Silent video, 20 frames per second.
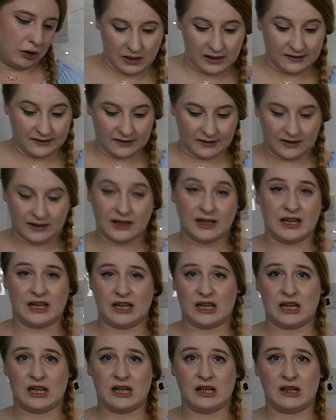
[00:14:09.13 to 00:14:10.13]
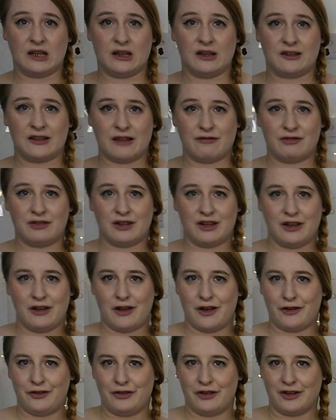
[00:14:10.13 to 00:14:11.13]
Basically, in the
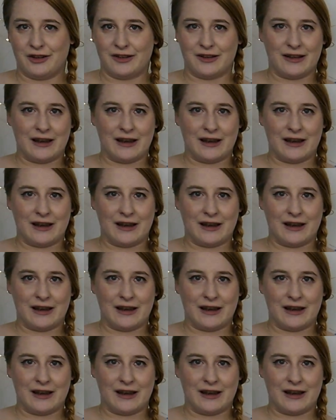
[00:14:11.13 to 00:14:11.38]
1700s,